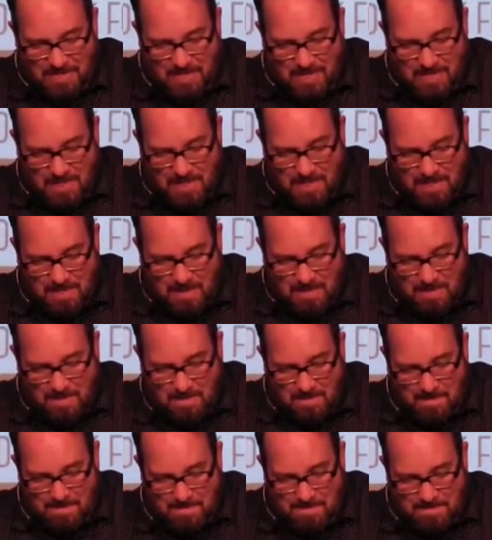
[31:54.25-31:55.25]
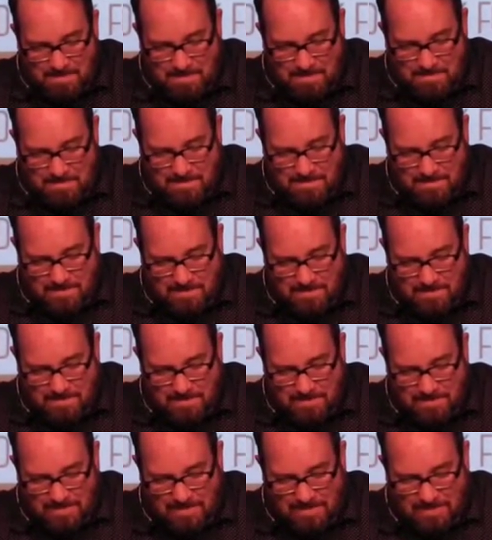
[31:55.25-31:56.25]

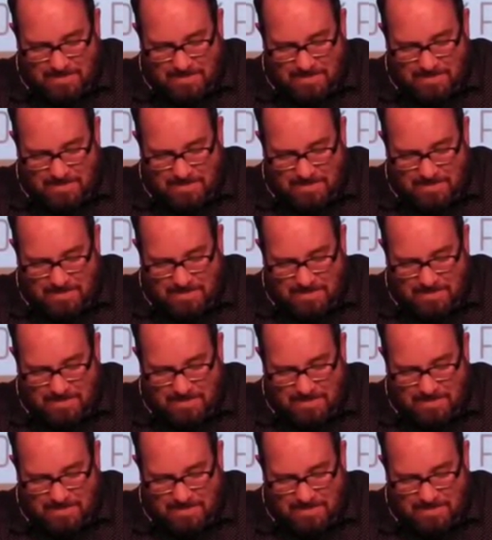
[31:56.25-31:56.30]
(silence)